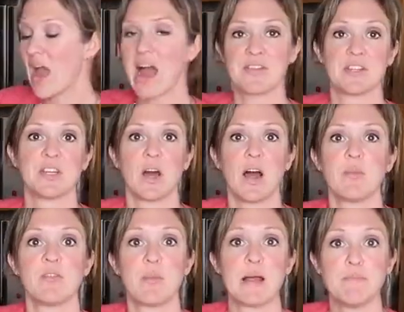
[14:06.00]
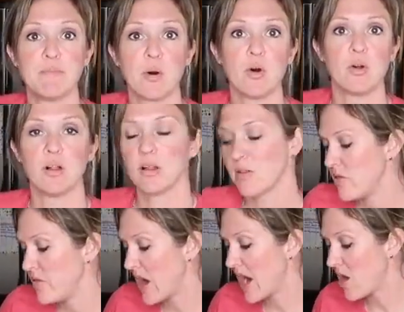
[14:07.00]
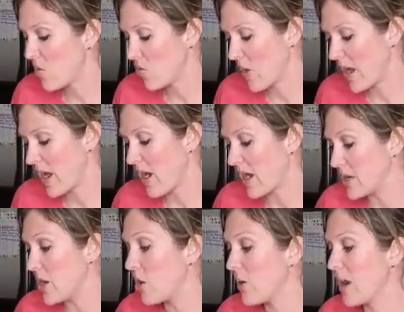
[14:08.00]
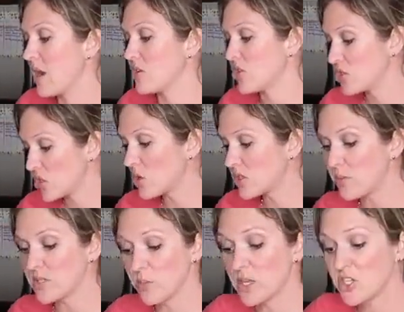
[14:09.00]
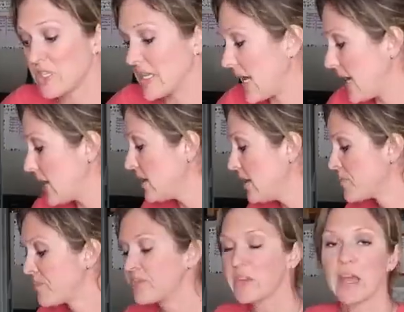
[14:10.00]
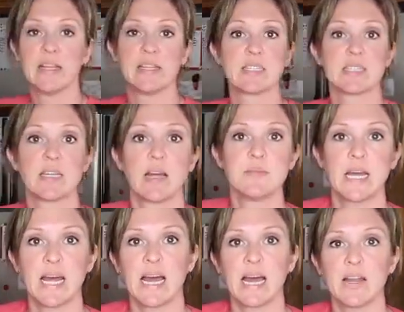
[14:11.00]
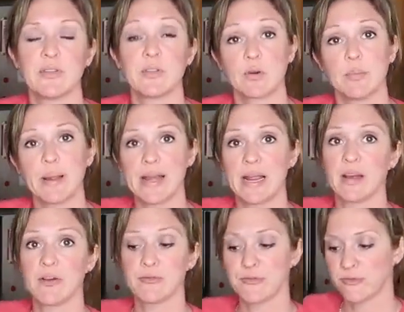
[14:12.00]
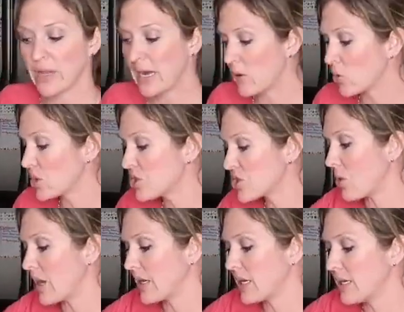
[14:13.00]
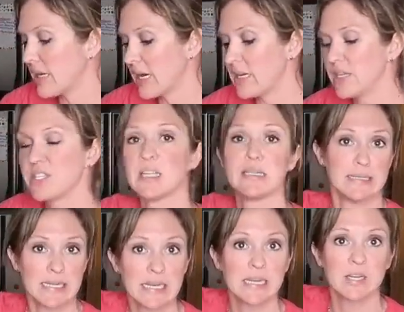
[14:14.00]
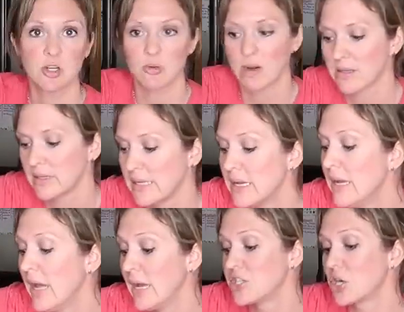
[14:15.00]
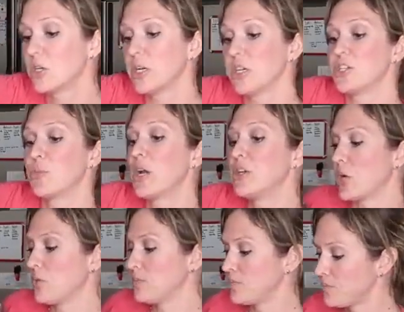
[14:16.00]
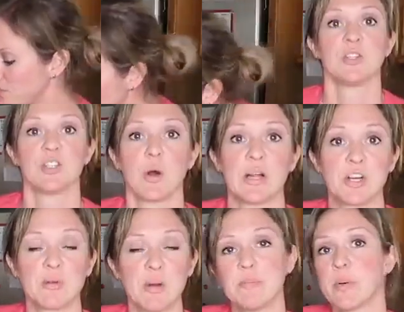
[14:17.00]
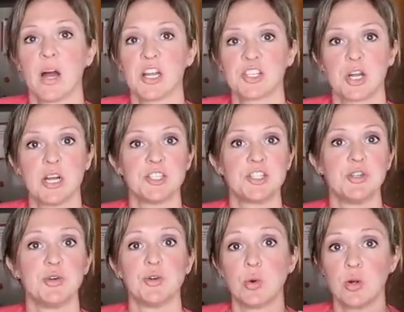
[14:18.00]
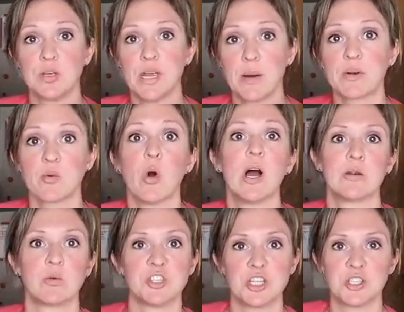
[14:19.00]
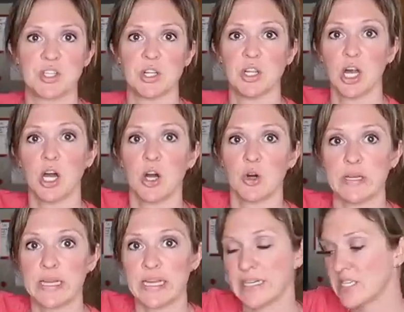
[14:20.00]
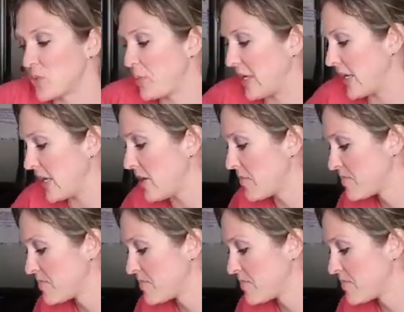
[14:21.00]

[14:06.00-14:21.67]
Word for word: at the top of my bowl. That way I know it has soaked up as much as it can and it's time to add the remaining flour so I can get it to knead correctly and turn it into bread dough. So I turned my Bosch onto number one, which is the low knead speed.